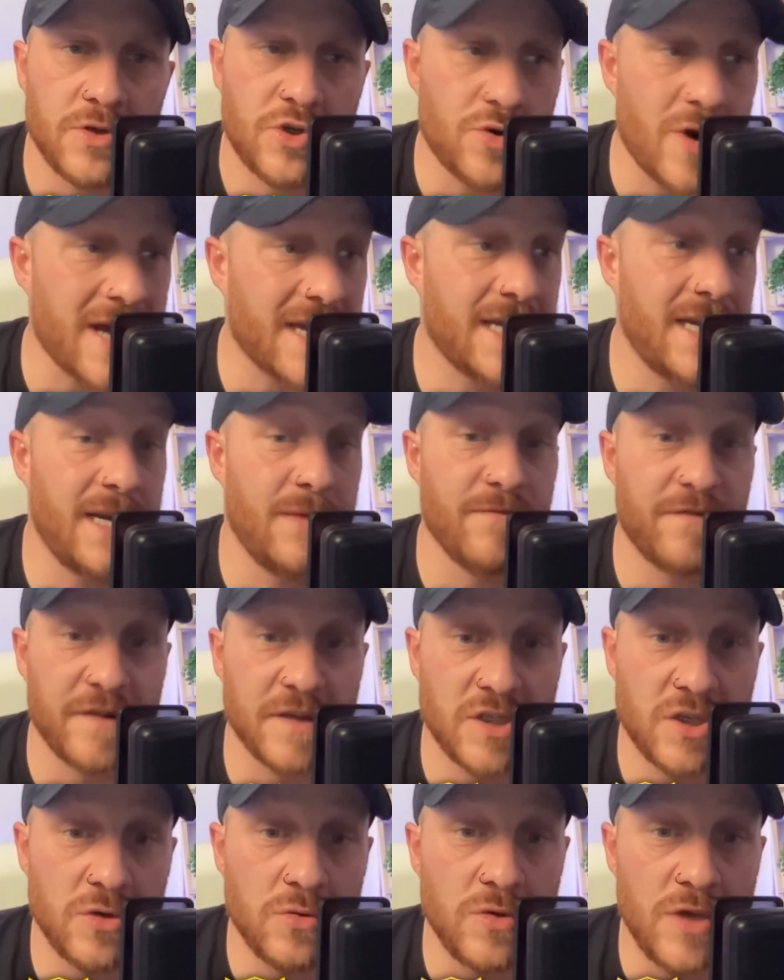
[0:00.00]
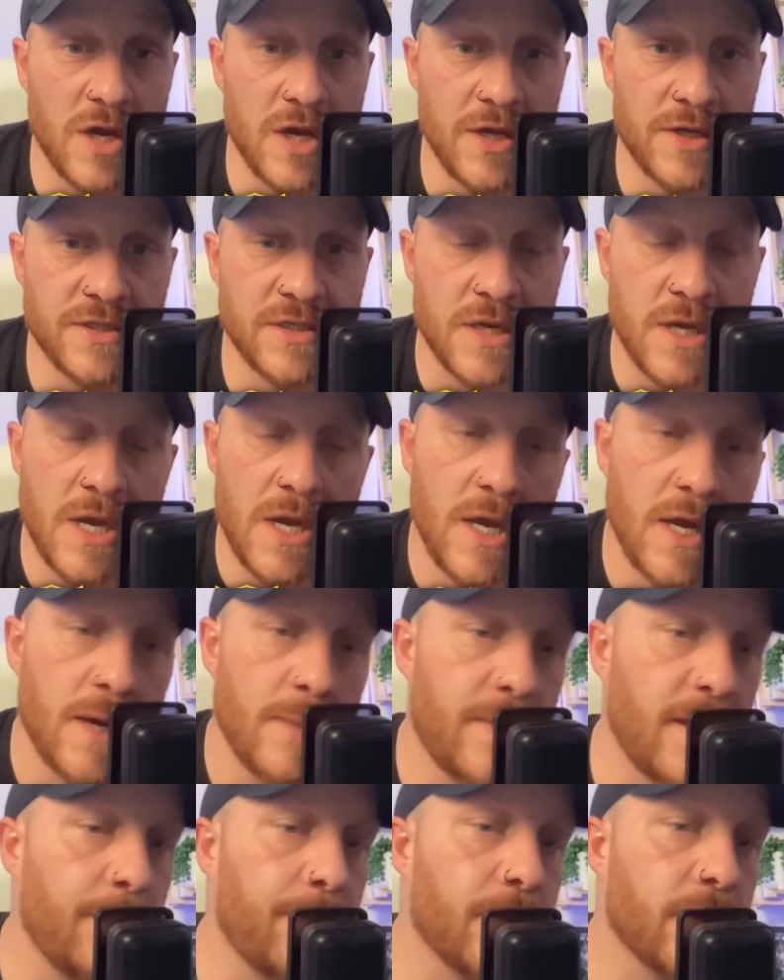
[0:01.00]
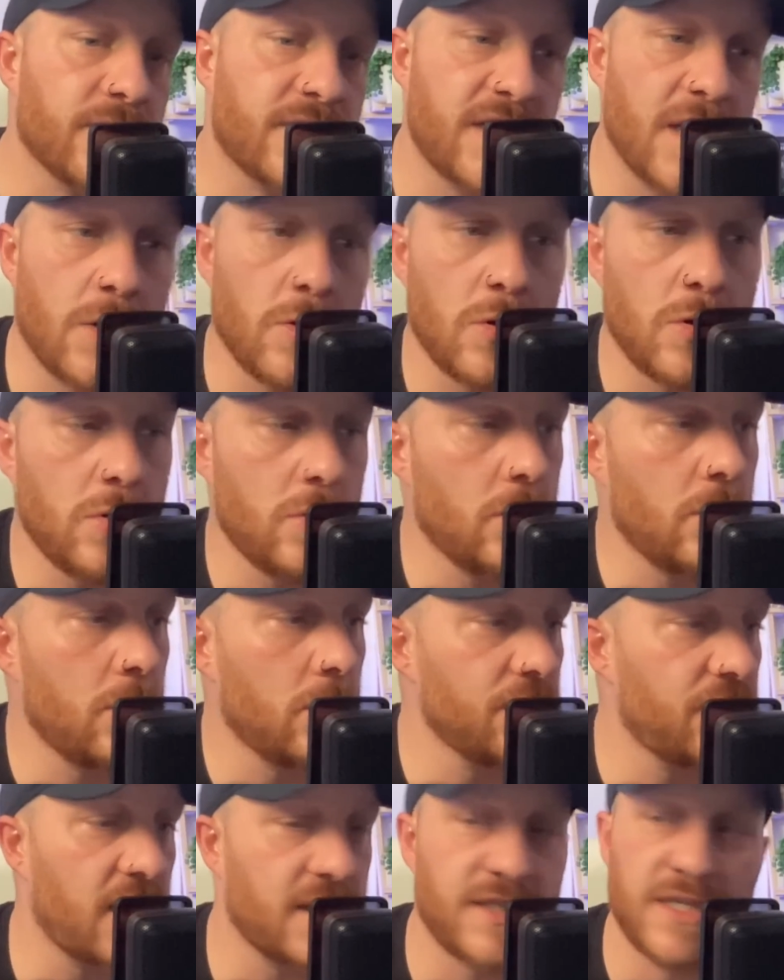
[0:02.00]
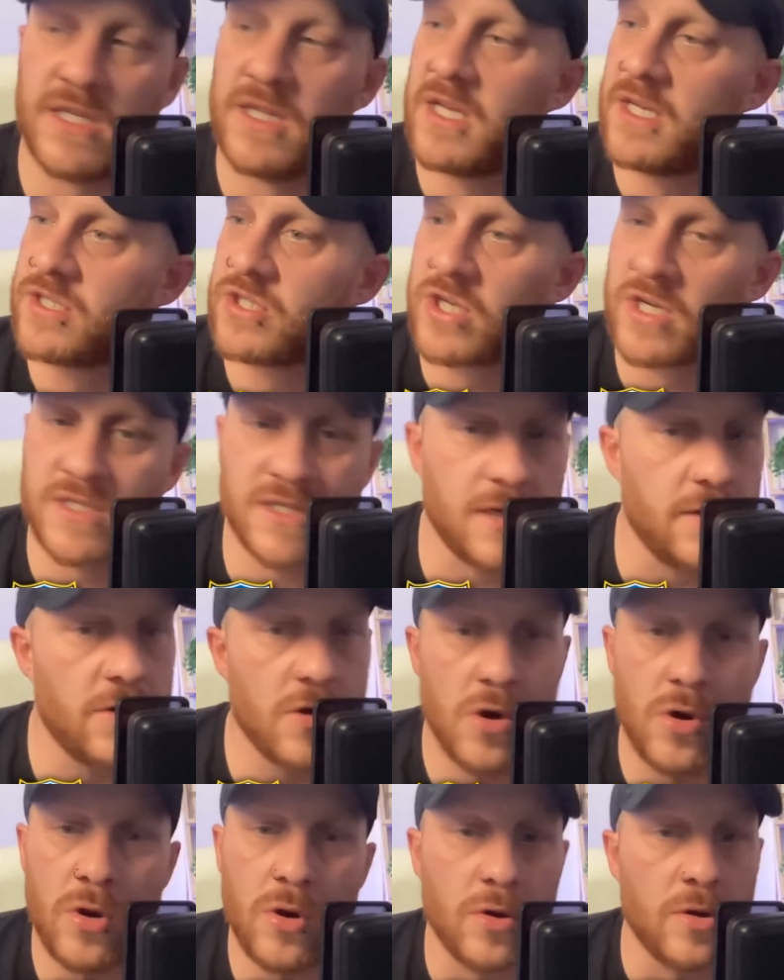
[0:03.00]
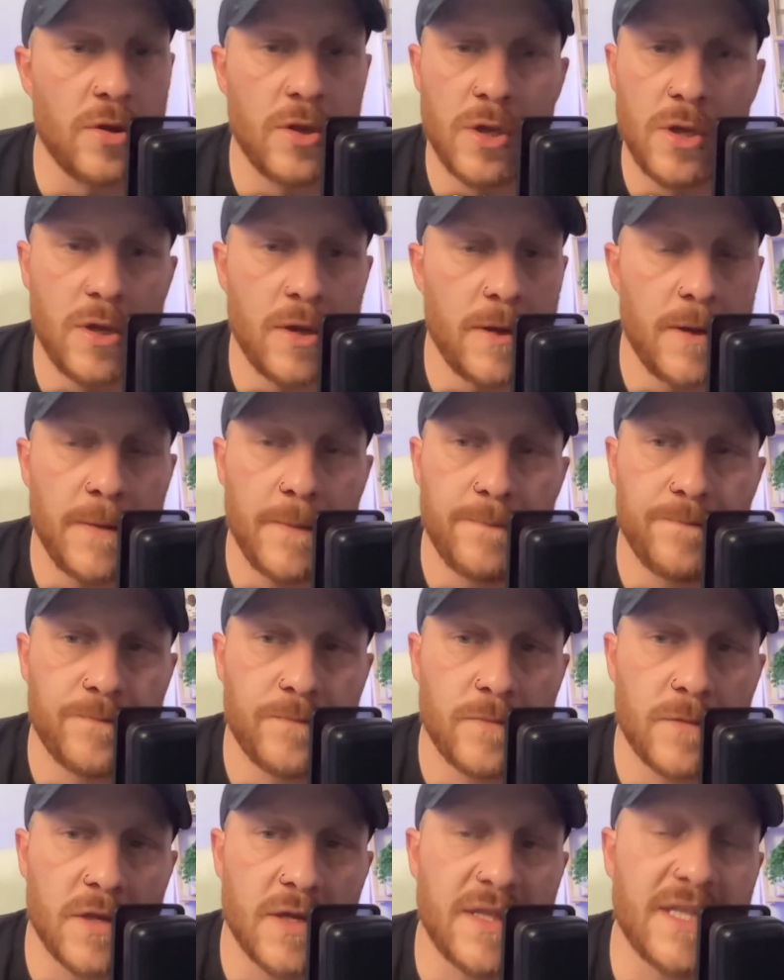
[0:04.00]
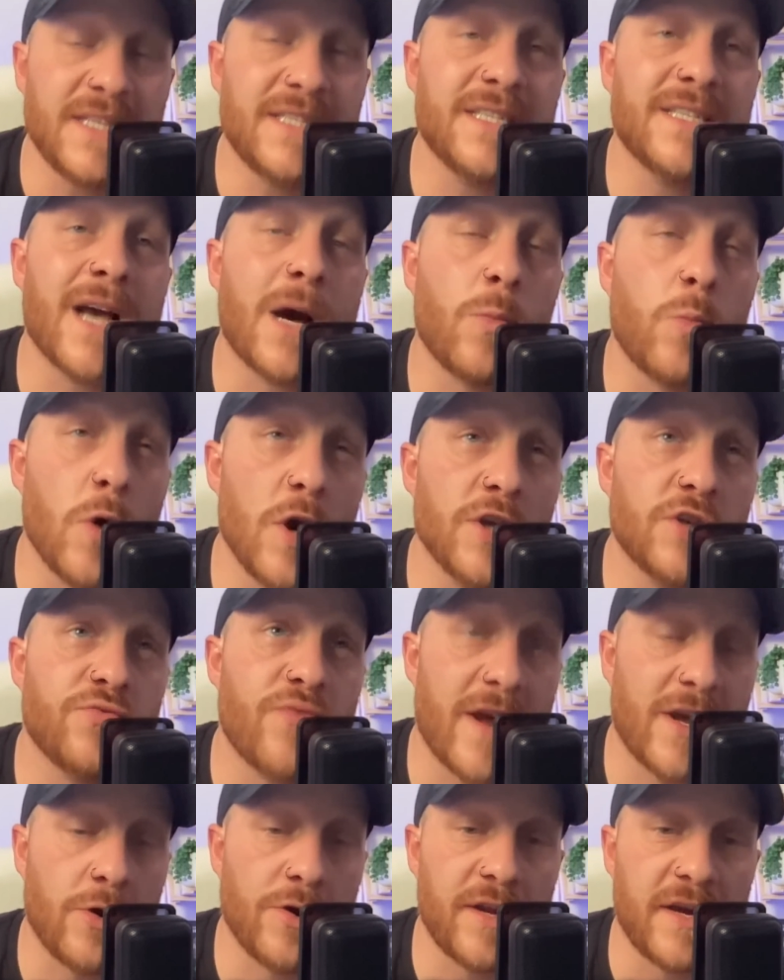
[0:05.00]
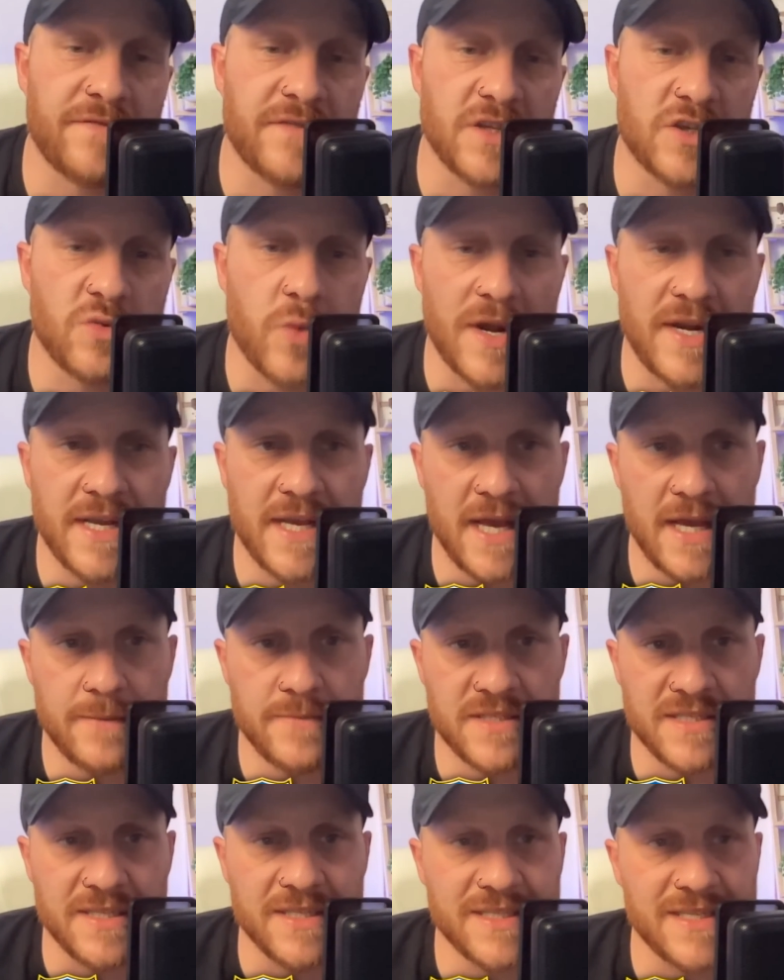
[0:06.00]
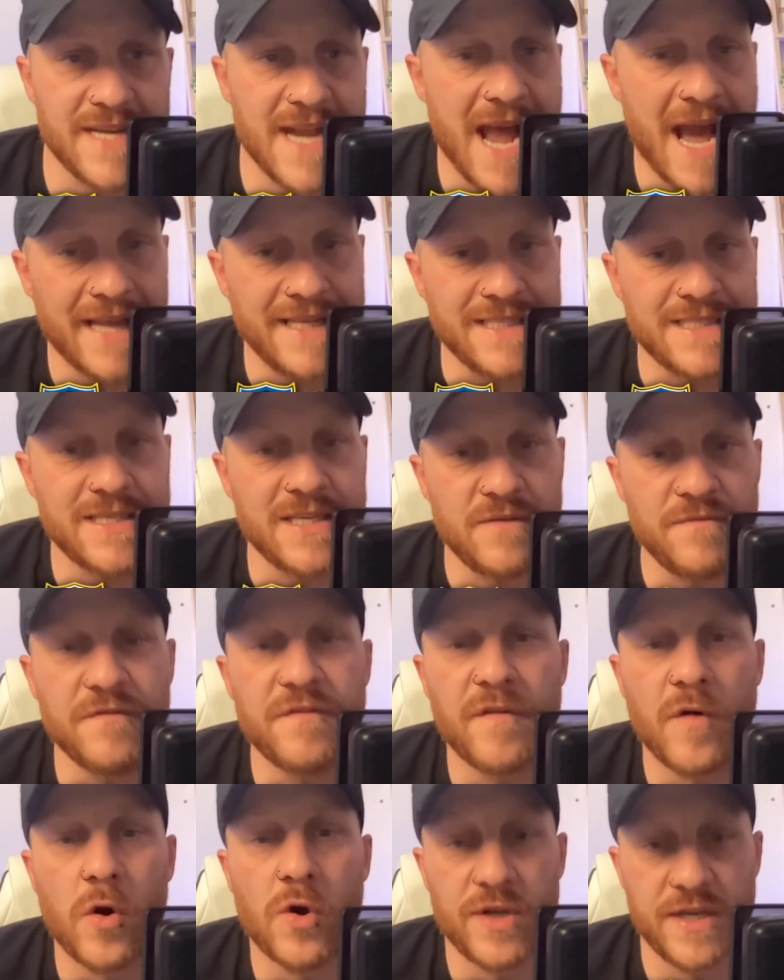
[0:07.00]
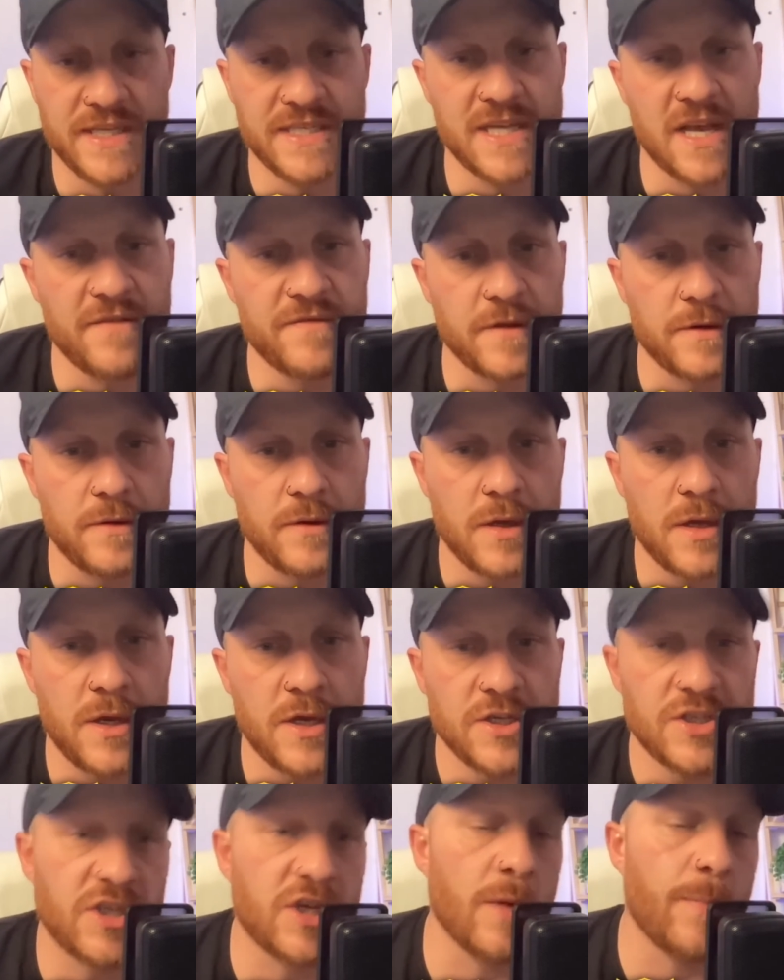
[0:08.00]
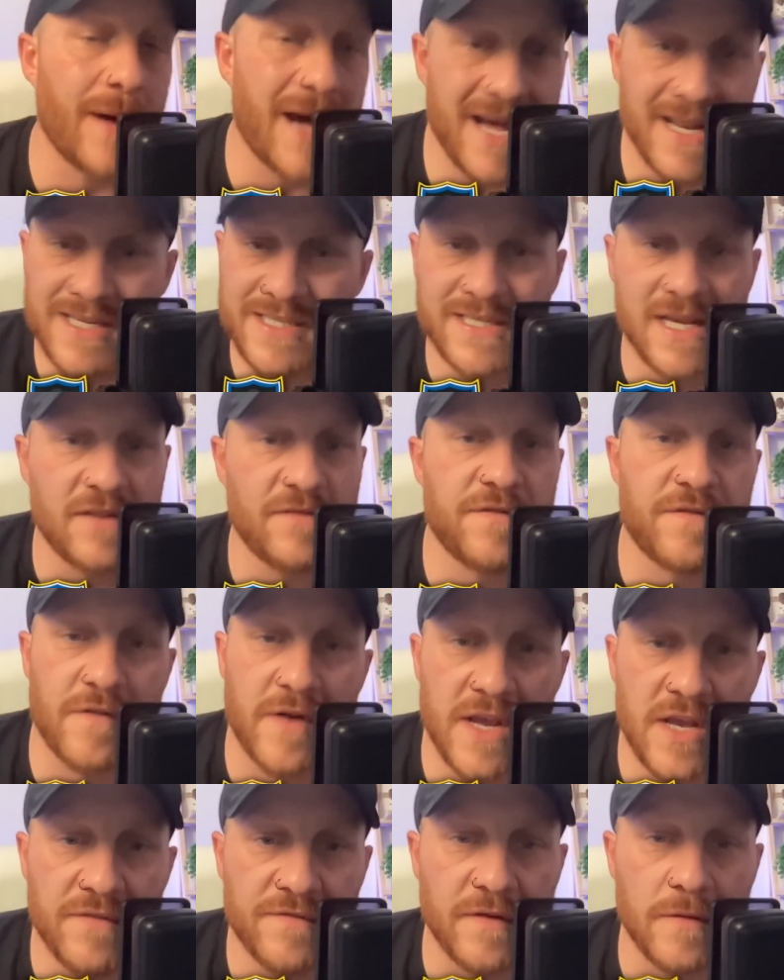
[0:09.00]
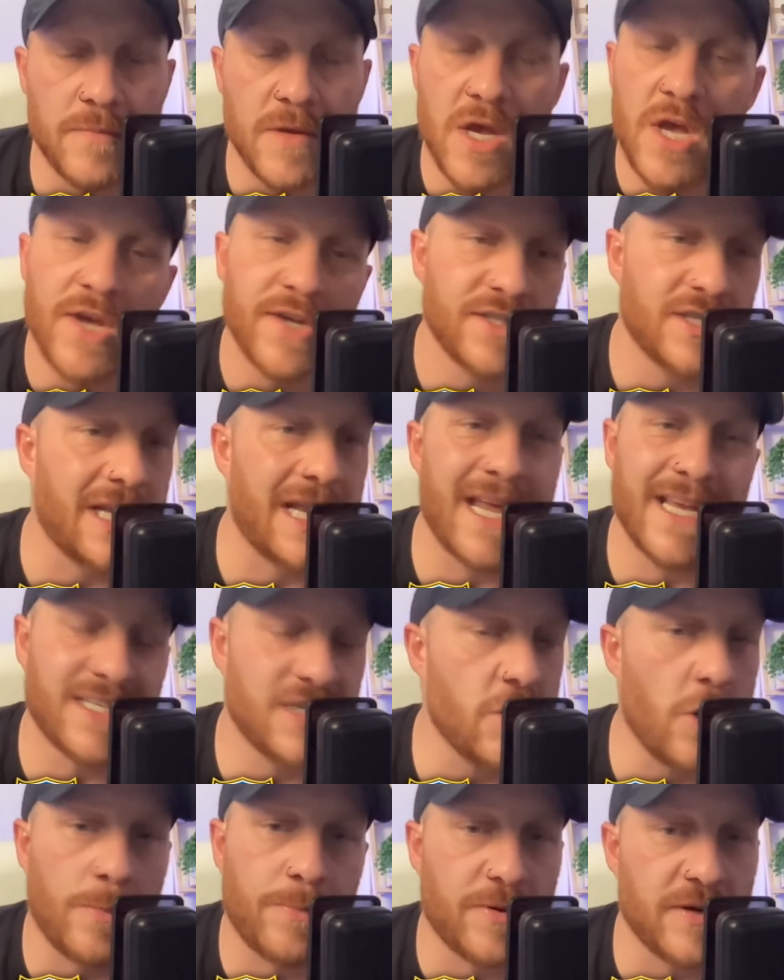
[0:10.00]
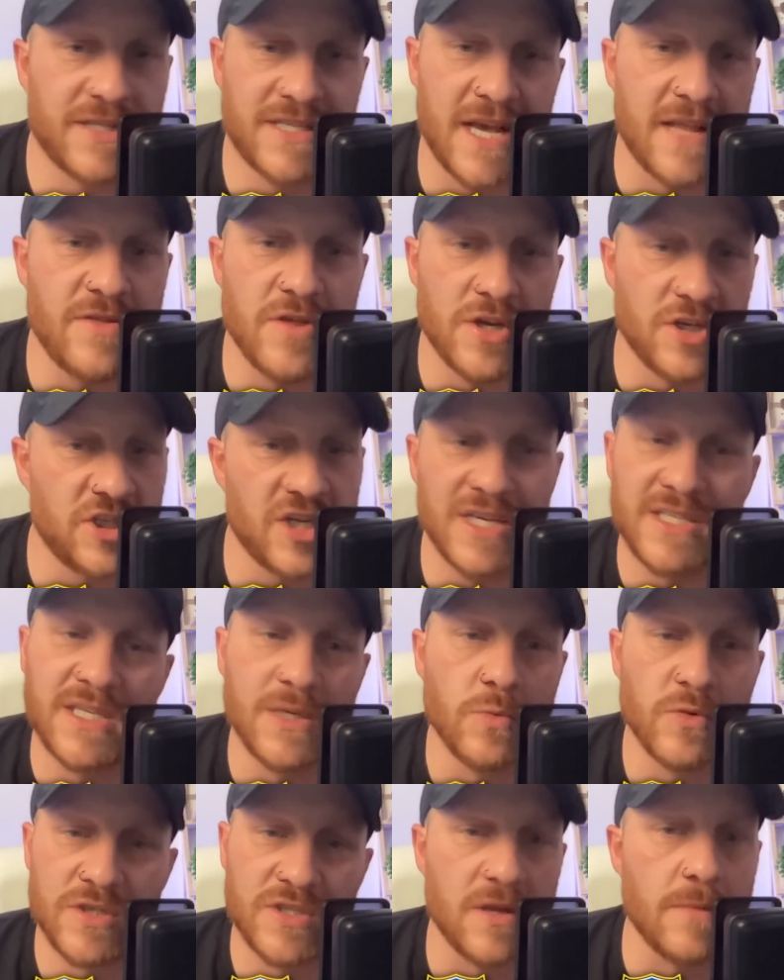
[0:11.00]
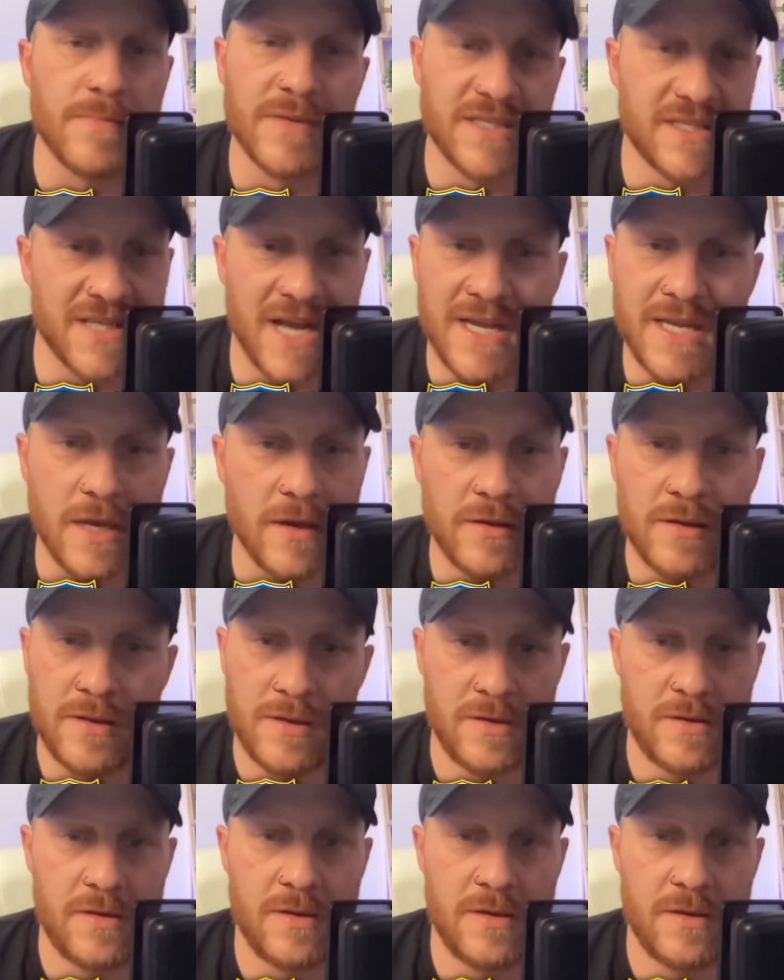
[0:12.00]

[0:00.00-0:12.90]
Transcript: Tracking him for 2 years. People will say, oh, Jesse. No, this is our worst record after 20 games since 1947. Scabala's had three of them. So let's not pretend that Jesse was the messiah.